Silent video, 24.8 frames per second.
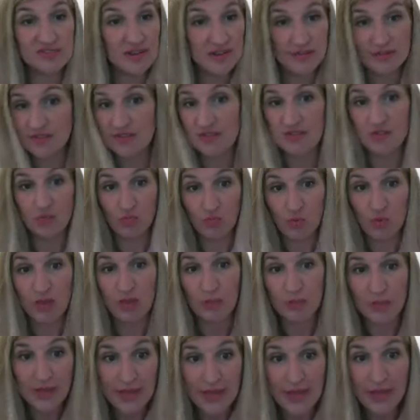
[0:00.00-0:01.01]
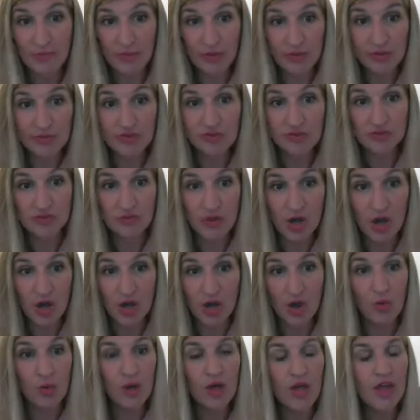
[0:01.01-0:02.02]
citizens will be able to
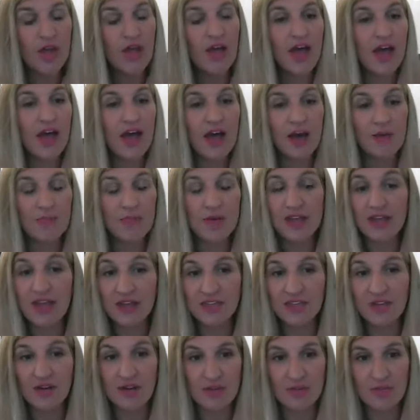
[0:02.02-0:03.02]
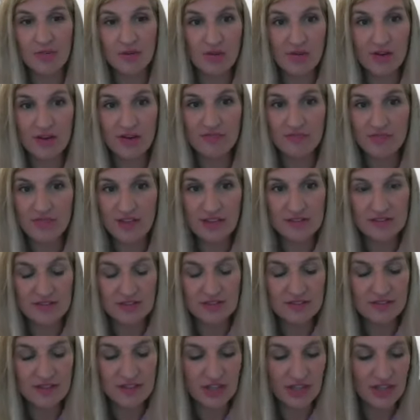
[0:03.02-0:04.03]
go and get their immigrant
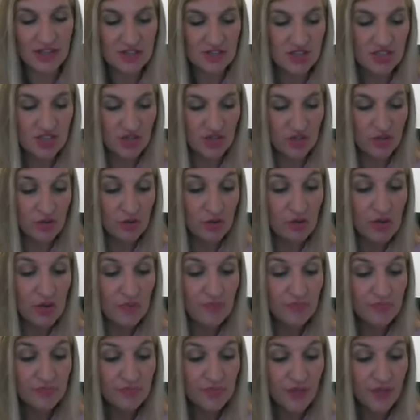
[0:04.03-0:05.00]
visas issued.